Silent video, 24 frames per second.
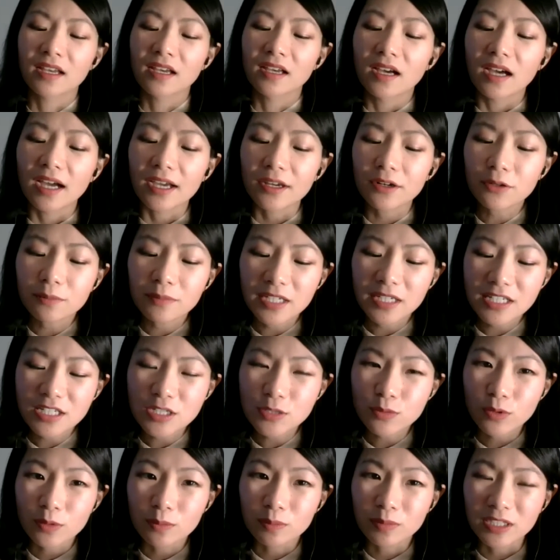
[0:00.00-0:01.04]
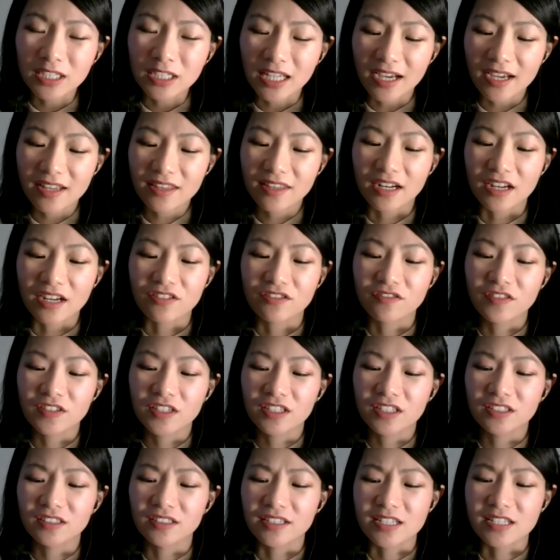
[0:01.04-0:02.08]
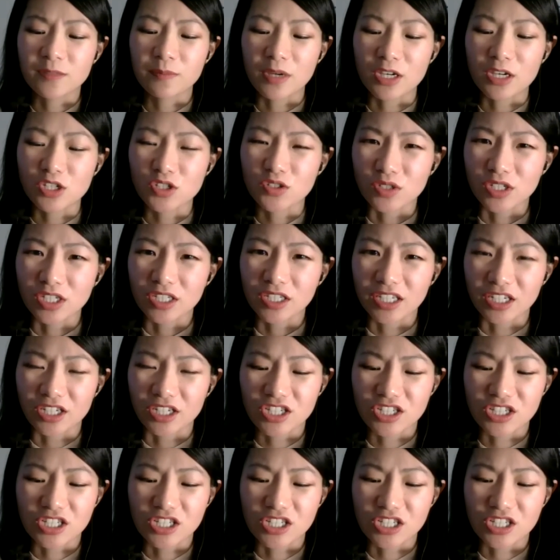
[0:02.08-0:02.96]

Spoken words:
I don't mean to imply that I feel a special connection